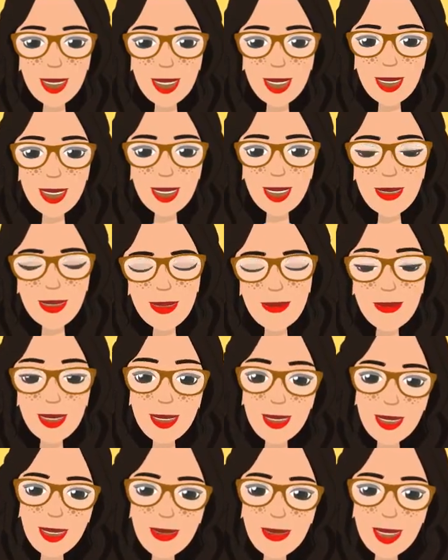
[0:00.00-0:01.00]

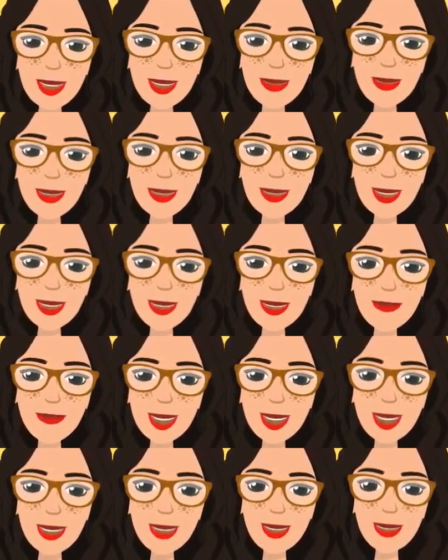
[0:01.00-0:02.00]
institutes includes
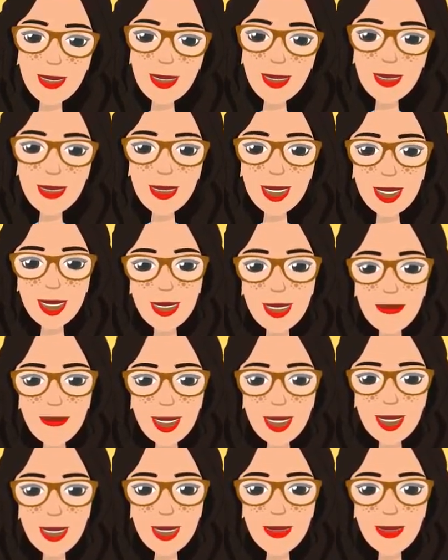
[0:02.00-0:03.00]
IDBI,
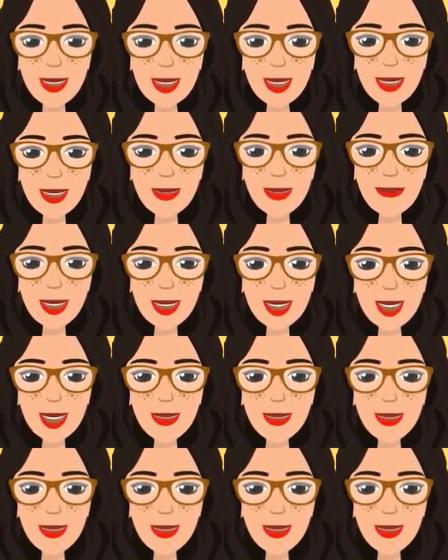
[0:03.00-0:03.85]
IFCI,